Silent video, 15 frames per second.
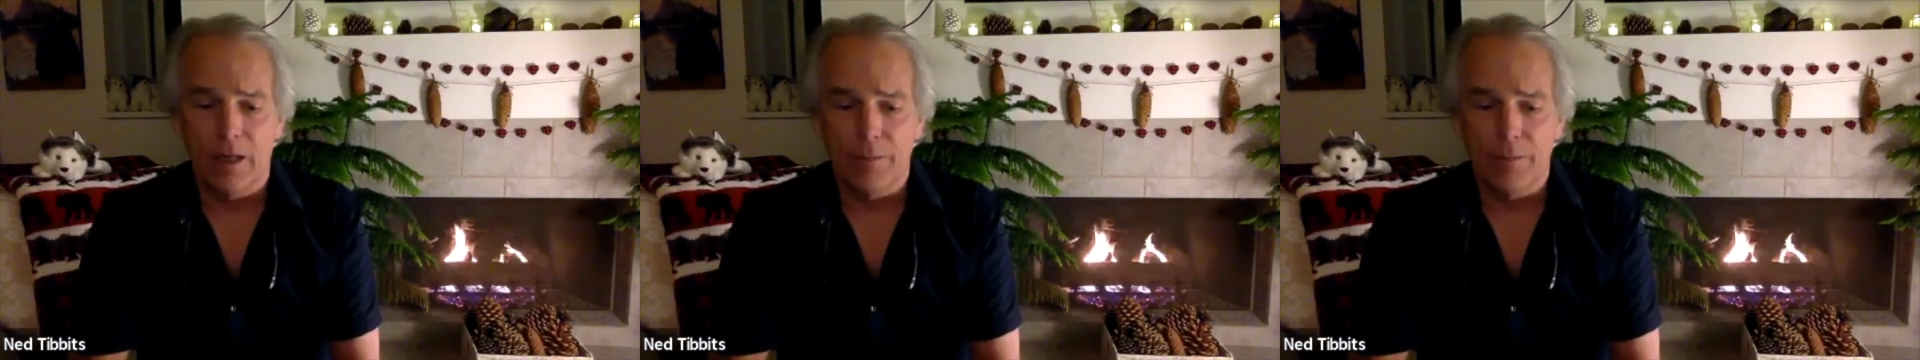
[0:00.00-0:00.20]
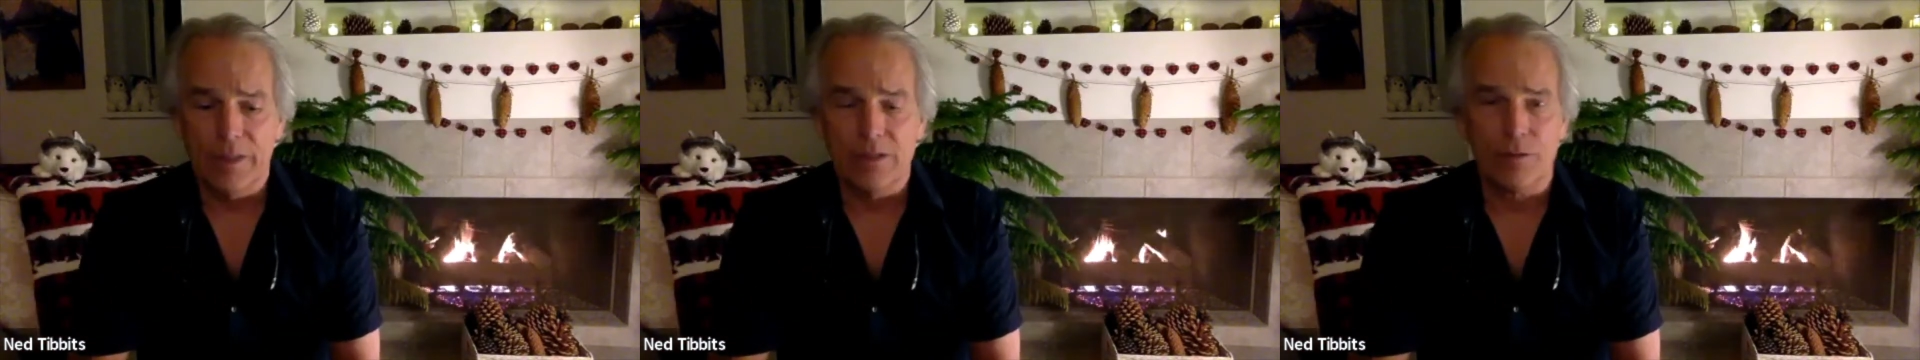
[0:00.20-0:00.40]

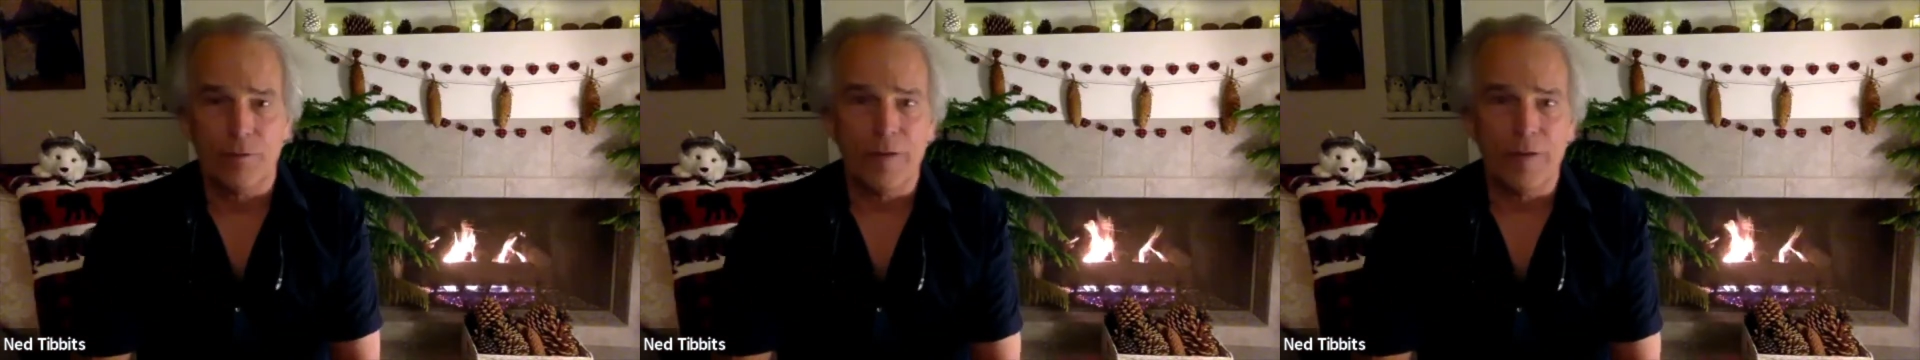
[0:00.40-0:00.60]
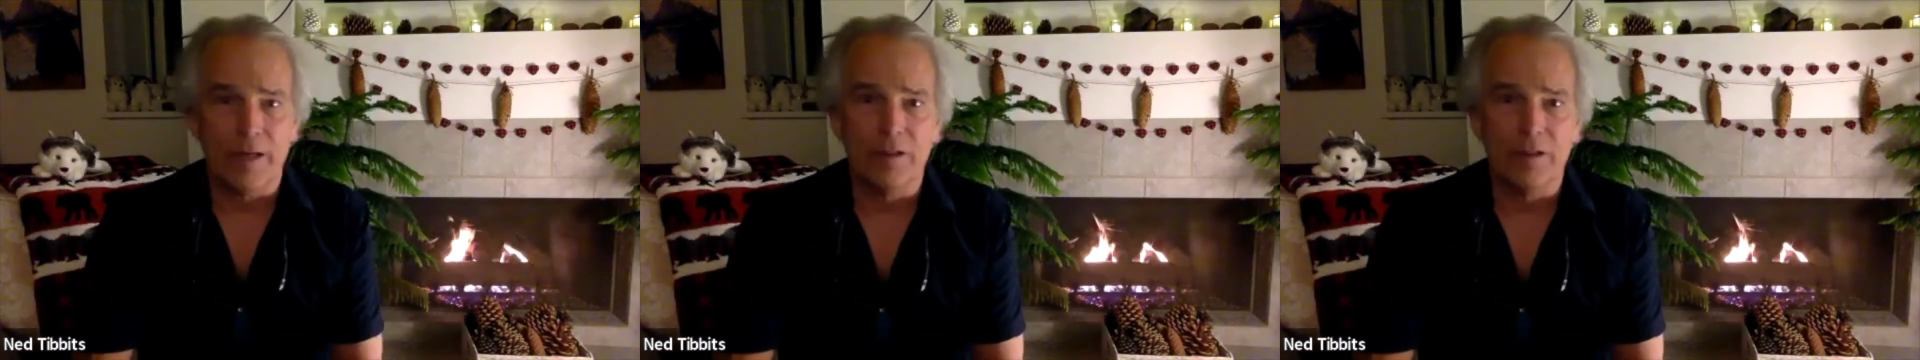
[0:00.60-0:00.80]
is
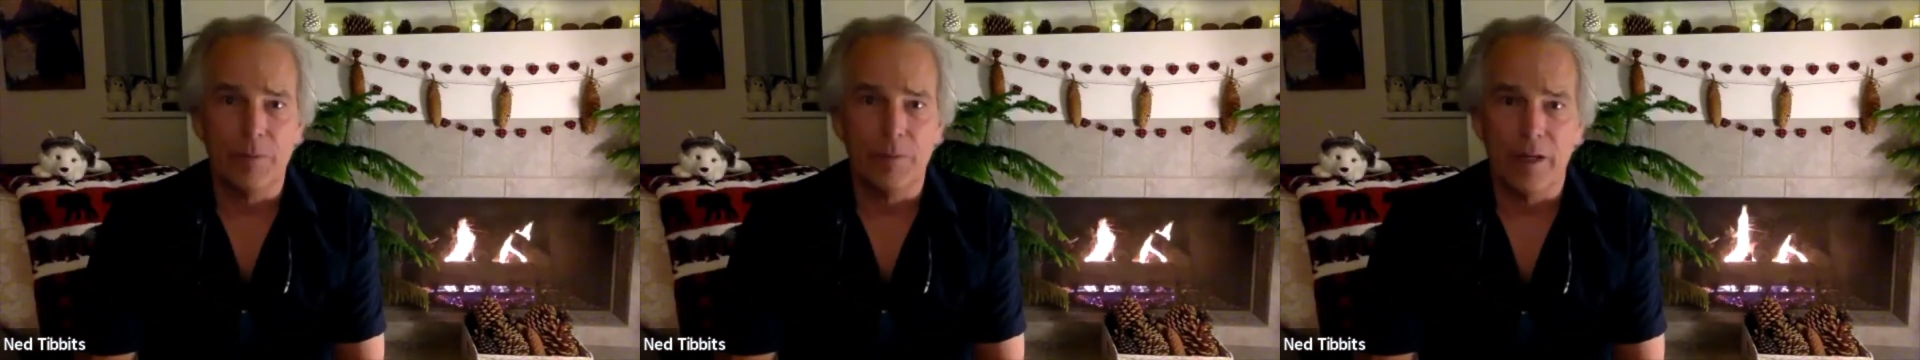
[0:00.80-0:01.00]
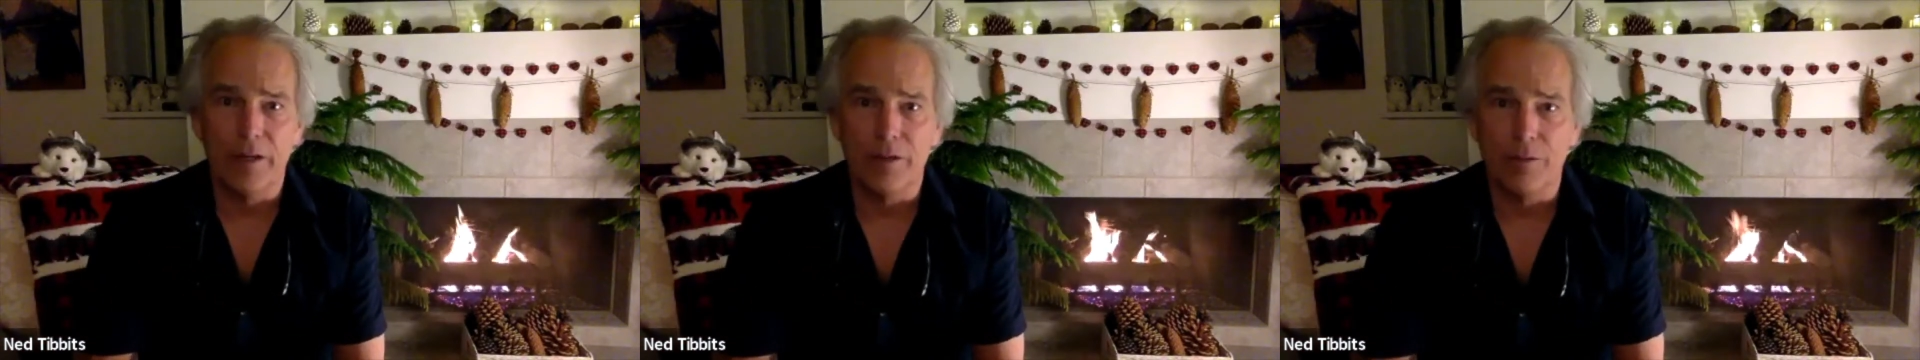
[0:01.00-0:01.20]
affected
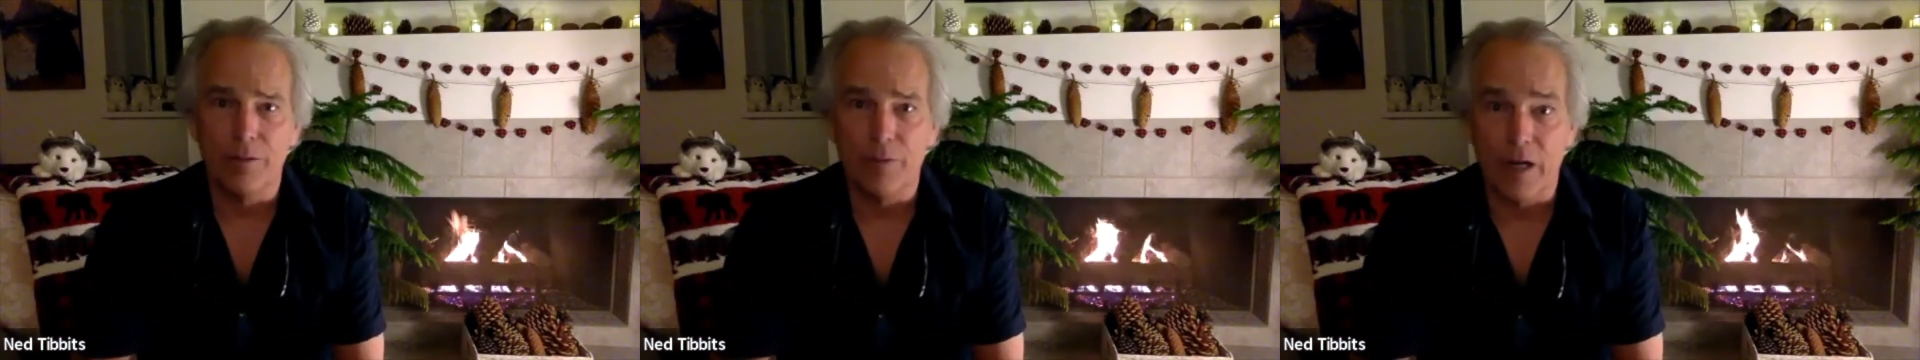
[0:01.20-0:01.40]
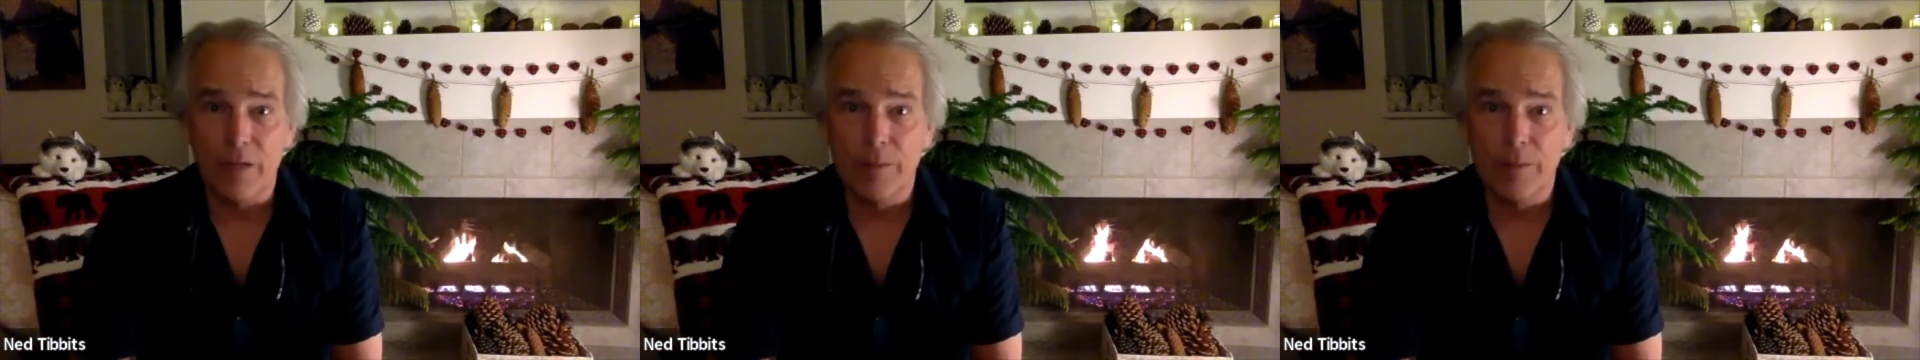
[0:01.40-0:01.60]
by the
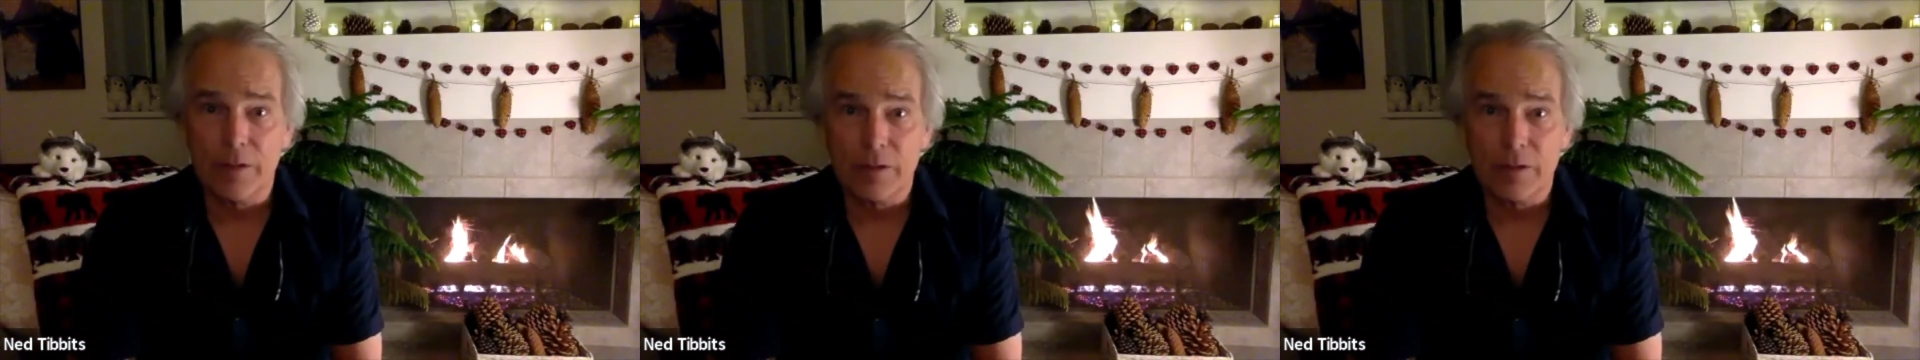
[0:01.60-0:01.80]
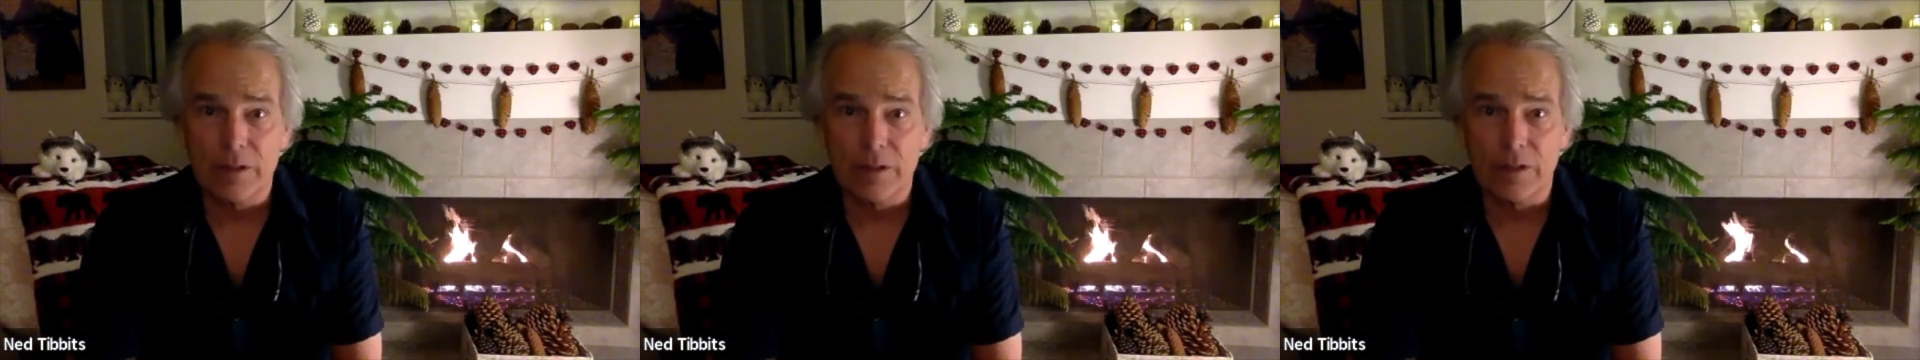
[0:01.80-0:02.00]
environmental
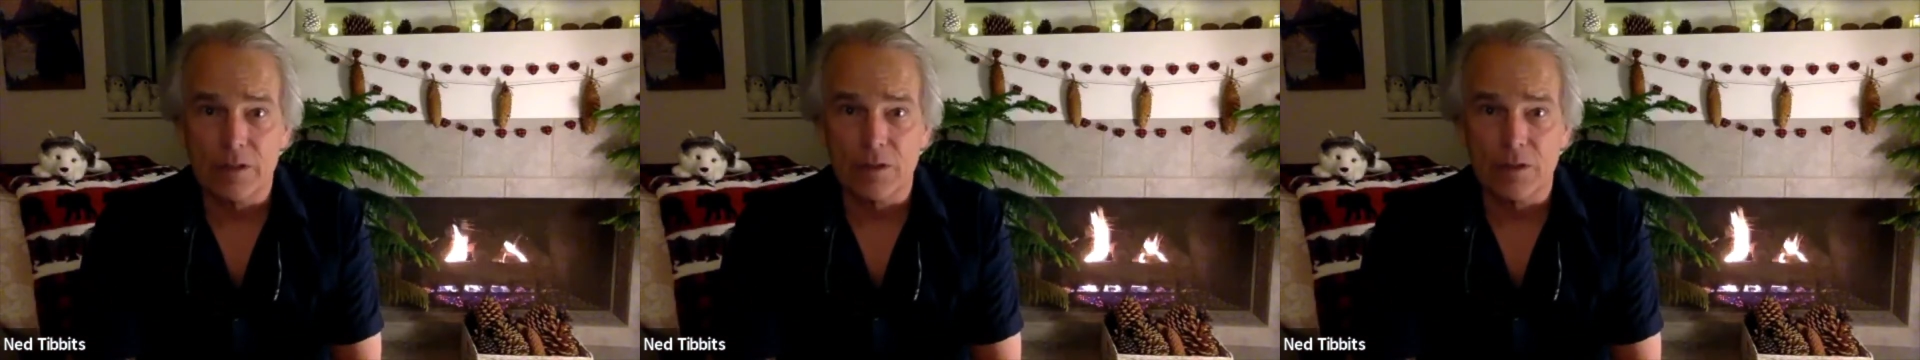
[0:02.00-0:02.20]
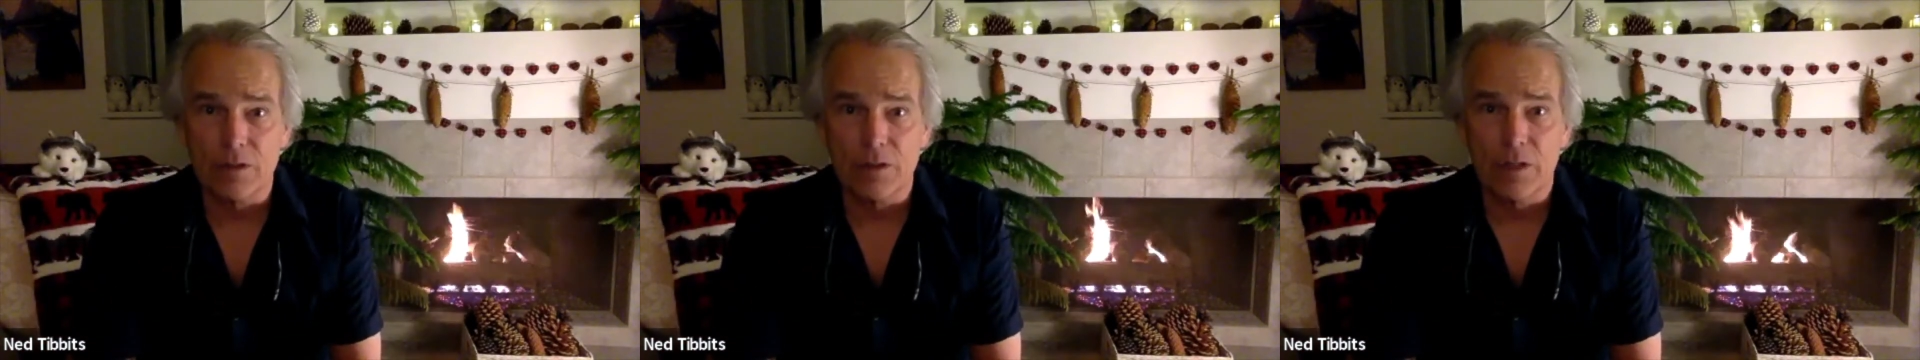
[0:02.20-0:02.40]

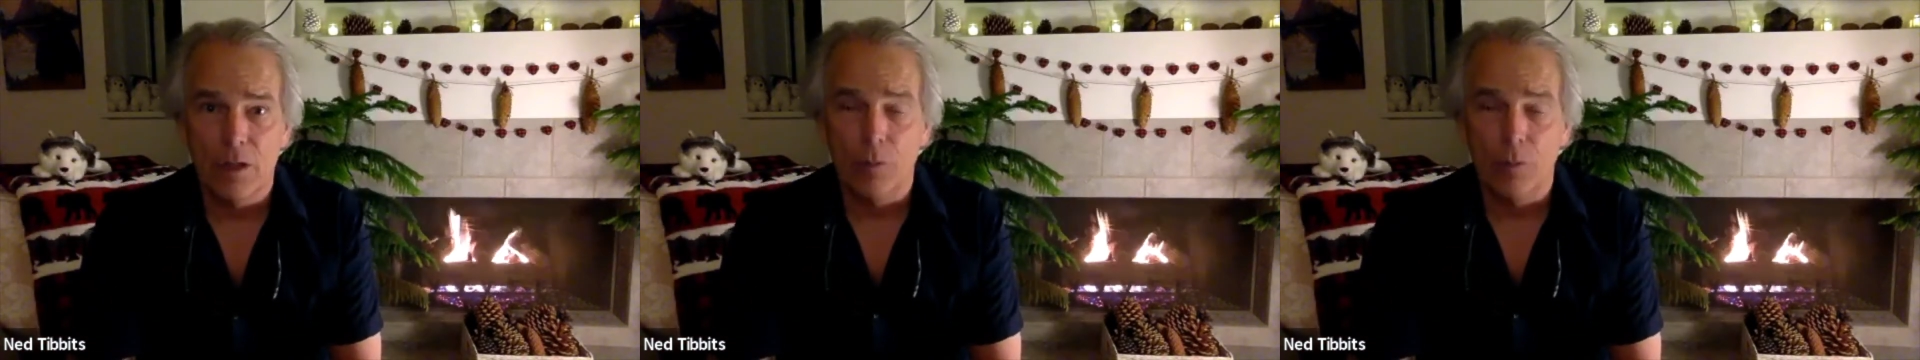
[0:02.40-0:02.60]
conditions,